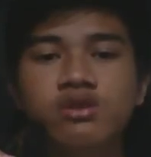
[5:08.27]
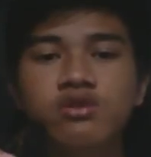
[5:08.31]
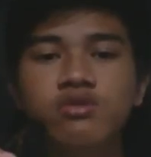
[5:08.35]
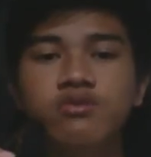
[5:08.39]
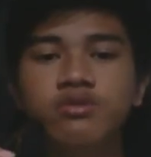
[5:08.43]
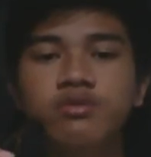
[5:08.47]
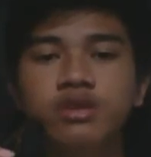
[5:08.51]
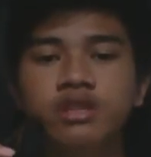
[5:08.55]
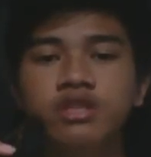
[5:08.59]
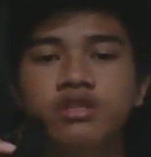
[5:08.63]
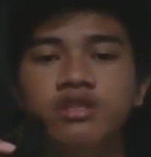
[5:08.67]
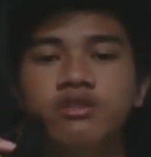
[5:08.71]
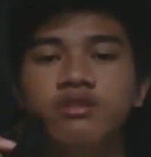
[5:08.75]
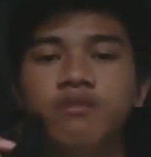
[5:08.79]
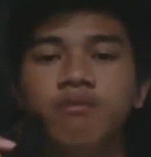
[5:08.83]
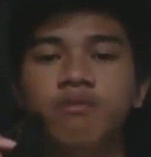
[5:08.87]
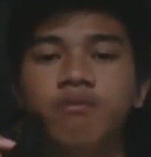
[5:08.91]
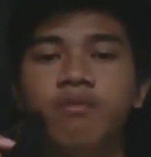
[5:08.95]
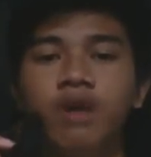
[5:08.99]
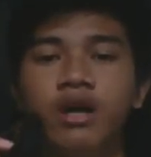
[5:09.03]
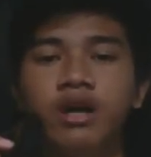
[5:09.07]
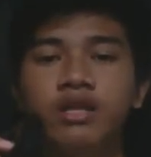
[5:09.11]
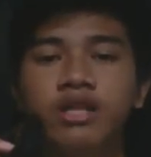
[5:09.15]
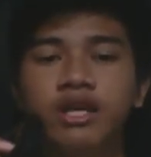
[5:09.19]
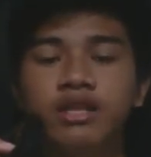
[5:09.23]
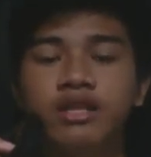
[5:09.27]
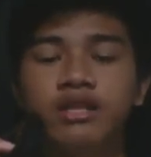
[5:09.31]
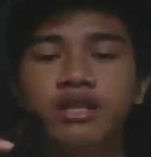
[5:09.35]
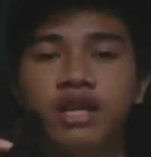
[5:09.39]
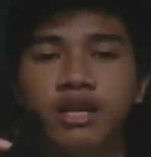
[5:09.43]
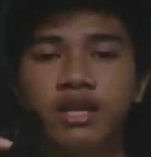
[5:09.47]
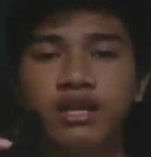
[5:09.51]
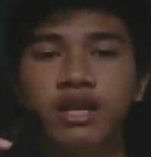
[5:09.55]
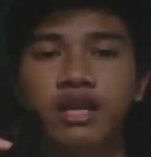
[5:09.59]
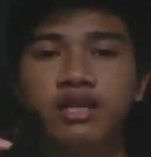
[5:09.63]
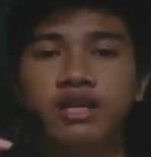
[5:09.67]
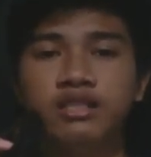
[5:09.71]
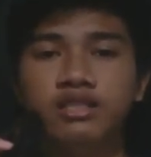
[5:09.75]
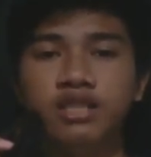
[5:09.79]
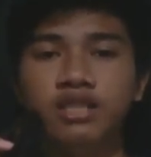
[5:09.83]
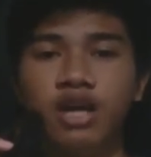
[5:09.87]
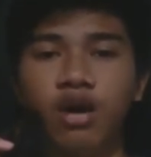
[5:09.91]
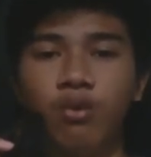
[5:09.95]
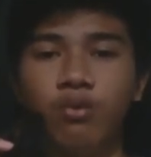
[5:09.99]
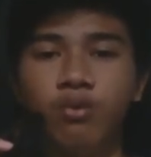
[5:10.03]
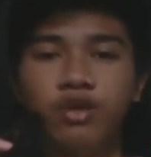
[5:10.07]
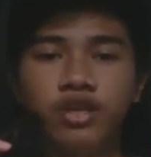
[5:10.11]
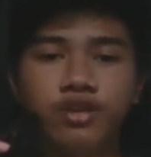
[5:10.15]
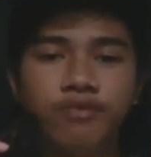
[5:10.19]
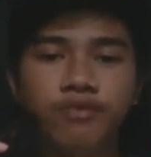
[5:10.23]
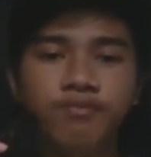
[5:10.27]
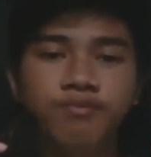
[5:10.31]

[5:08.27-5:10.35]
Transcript: with Badat Tanah Jawi,